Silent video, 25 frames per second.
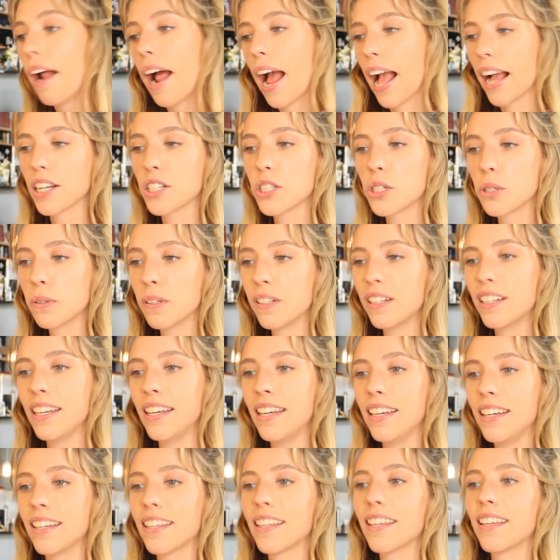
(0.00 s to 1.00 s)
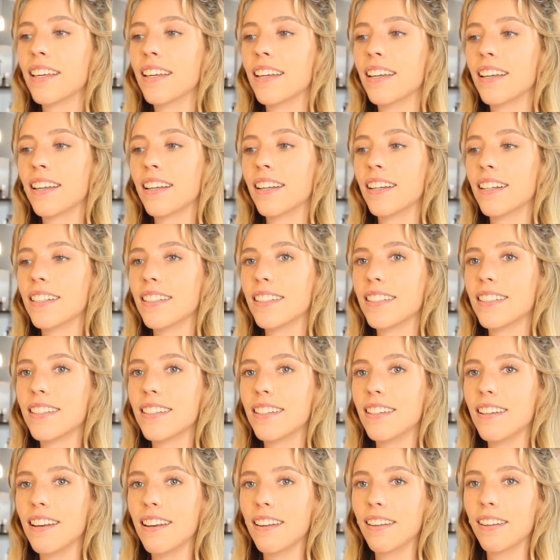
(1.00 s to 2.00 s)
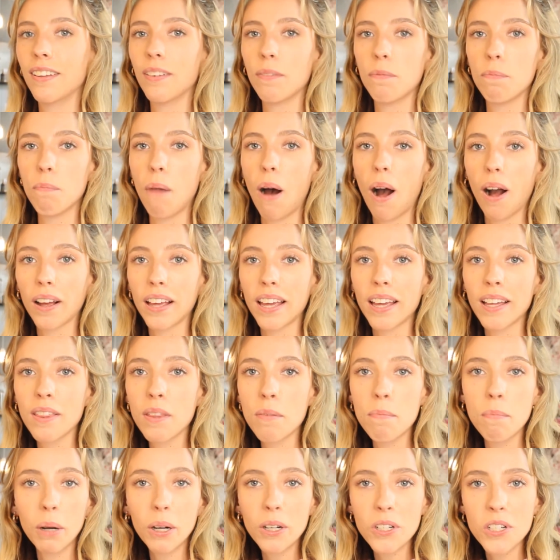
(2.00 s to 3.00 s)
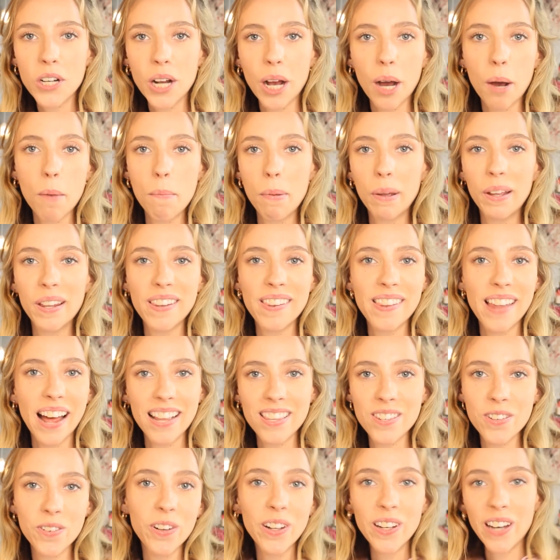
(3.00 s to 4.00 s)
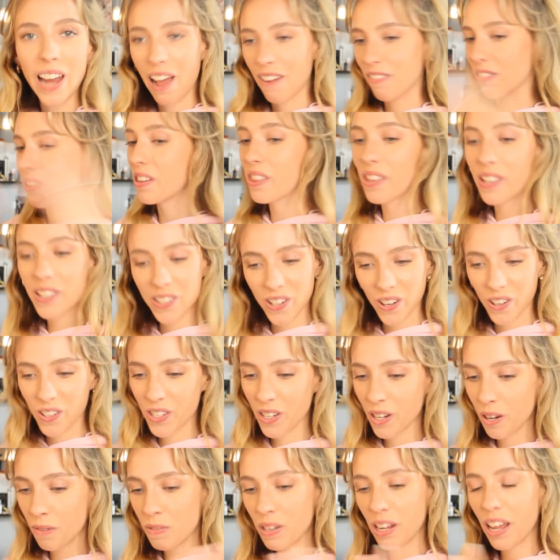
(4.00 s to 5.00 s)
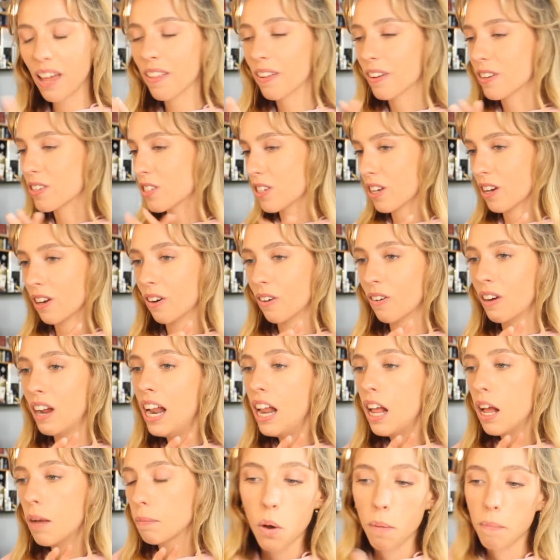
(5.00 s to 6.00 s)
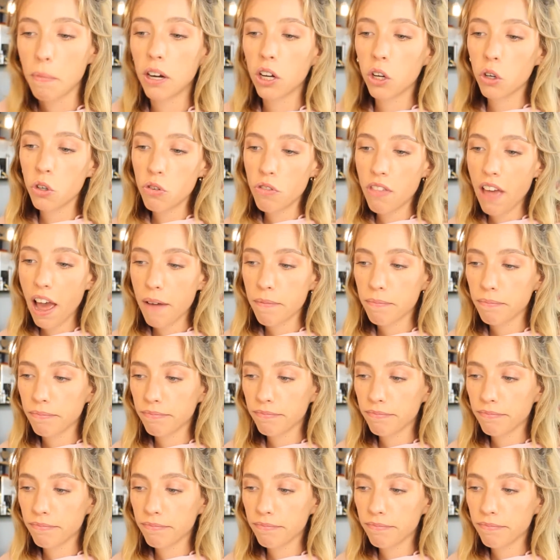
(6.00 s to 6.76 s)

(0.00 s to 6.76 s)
actually mocking the merch up, and that's when everything starts to come together. So I'm gonna go do that.